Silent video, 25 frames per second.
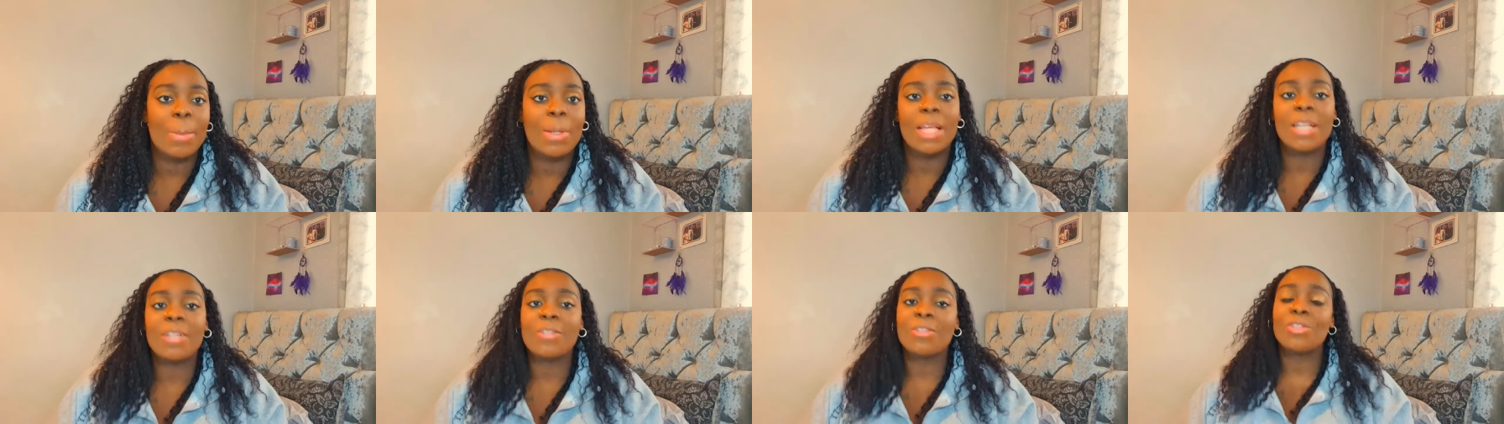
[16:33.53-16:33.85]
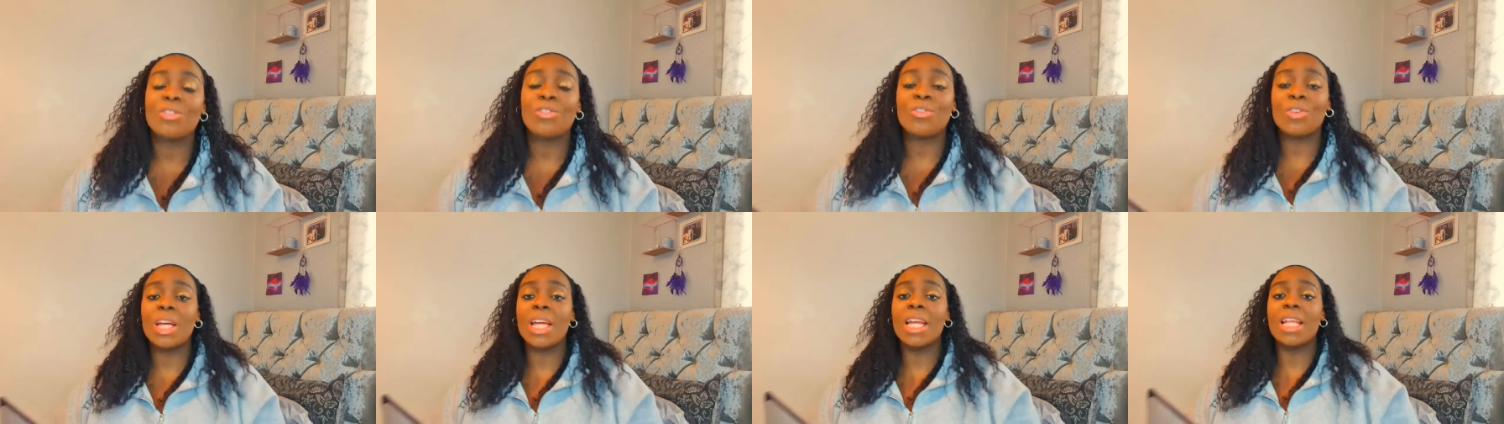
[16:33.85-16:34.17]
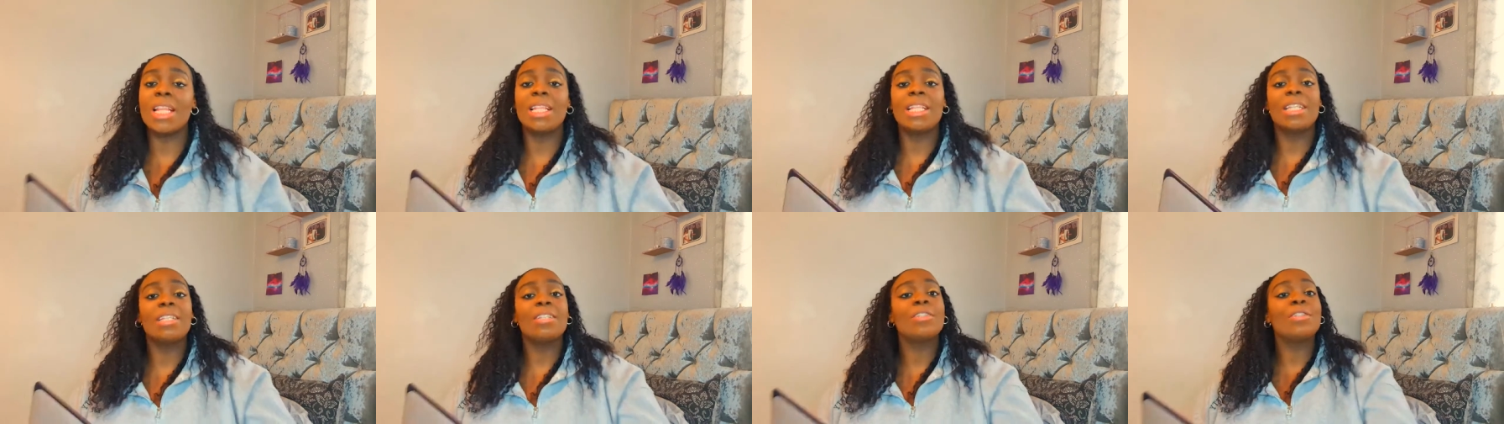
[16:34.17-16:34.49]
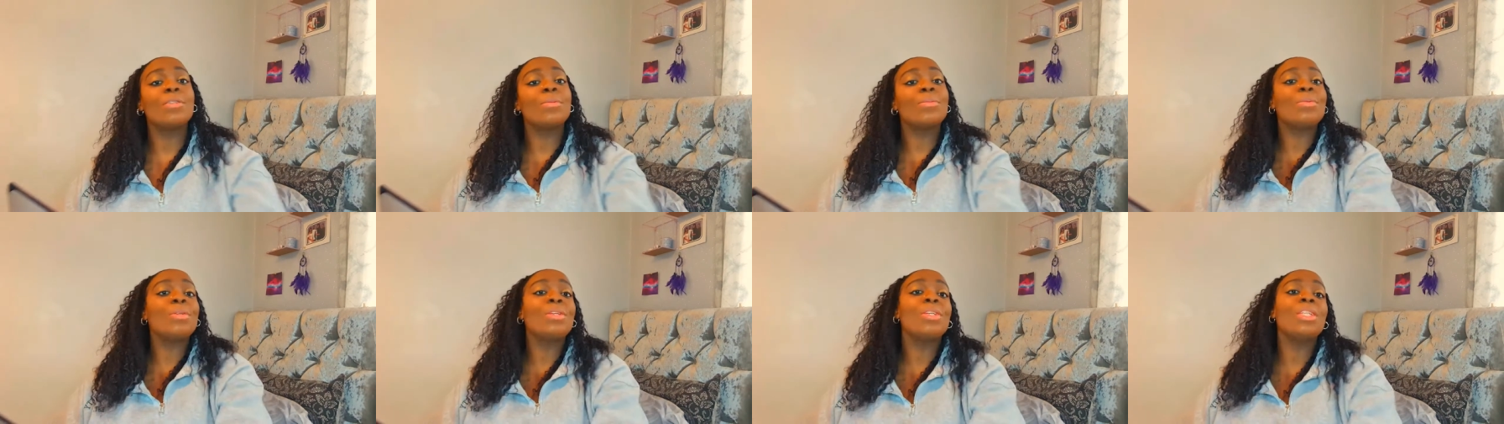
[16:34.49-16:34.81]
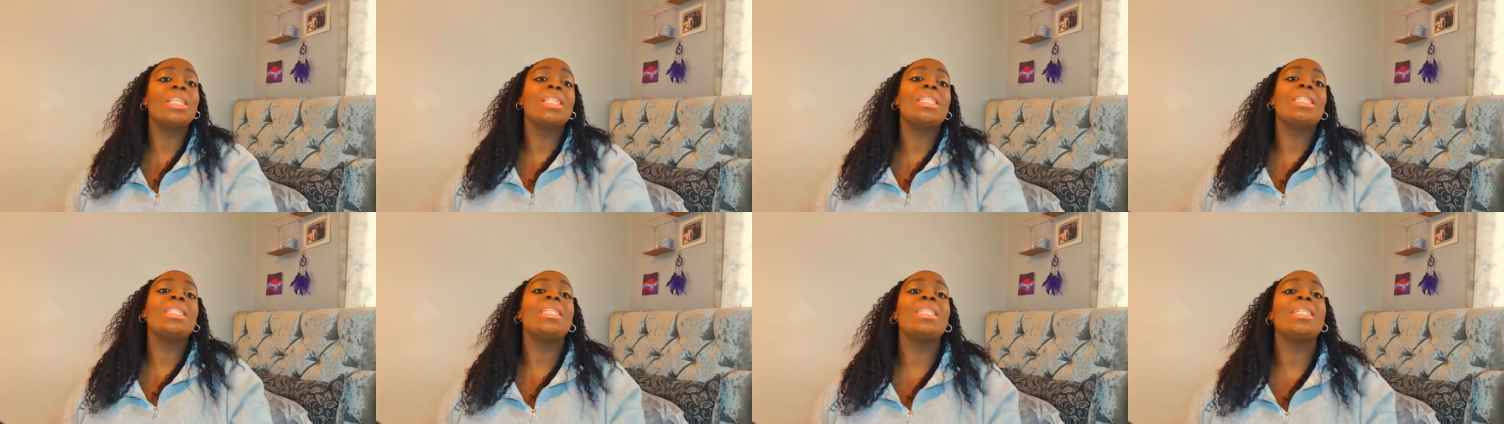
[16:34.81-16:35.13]
Let's join this
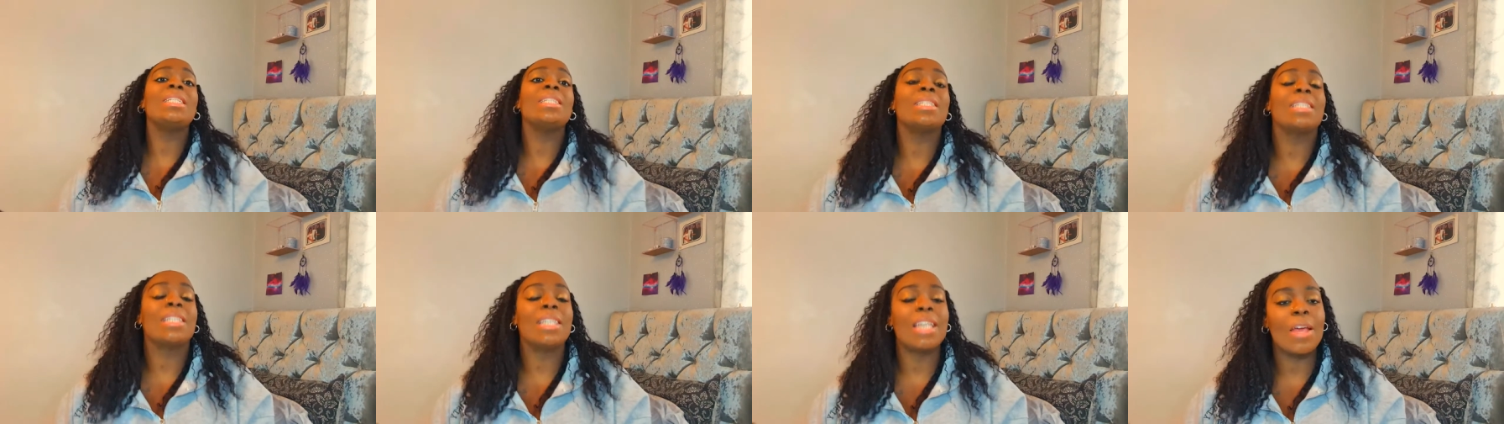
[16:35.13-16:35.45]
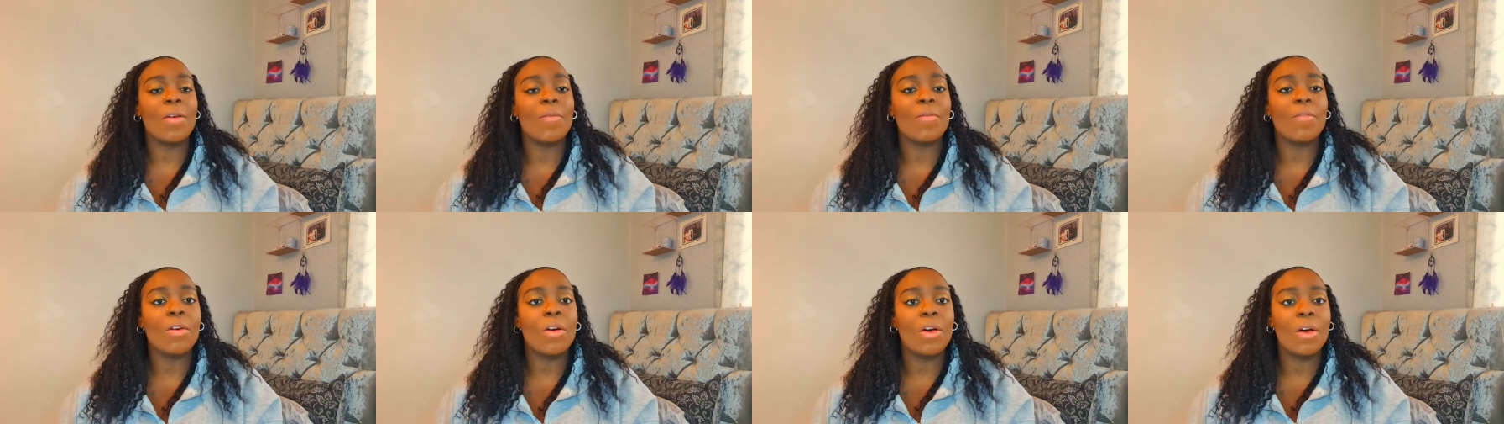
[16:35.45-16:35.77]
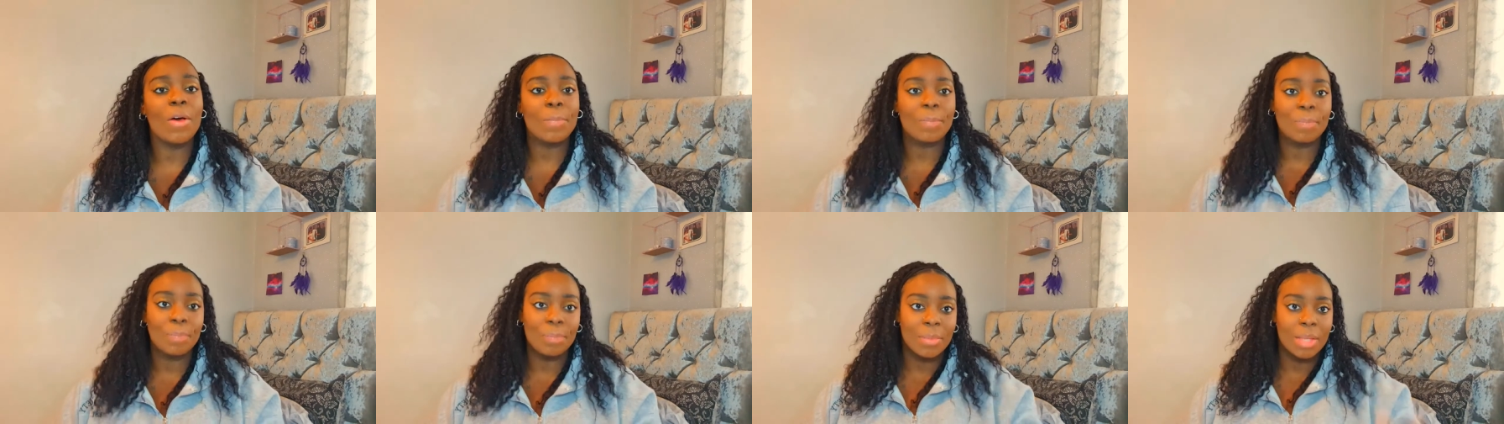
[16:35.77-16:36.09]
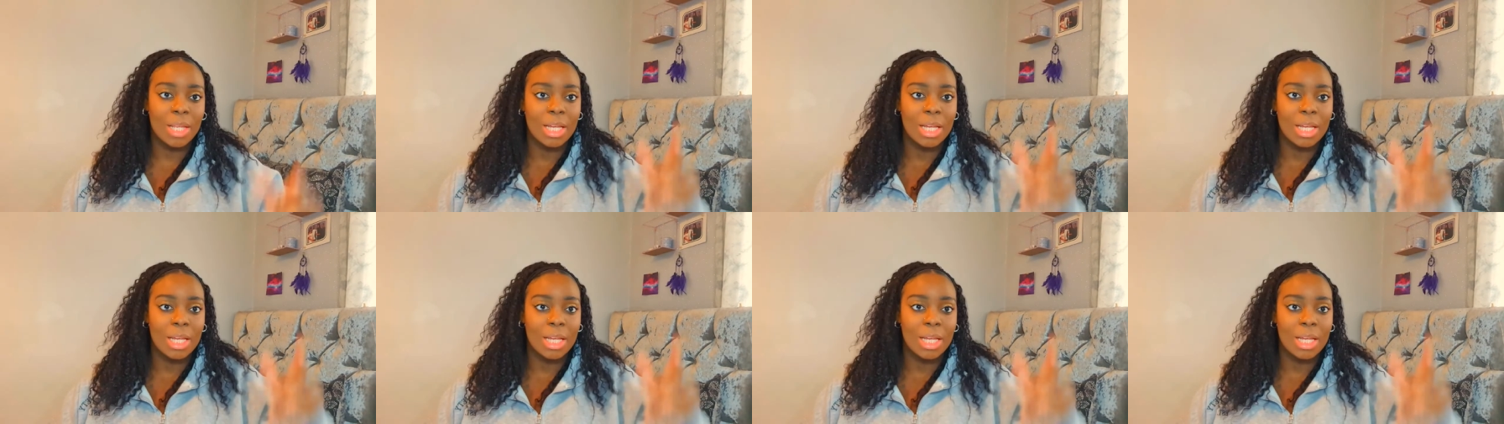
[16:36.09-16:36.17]
community together.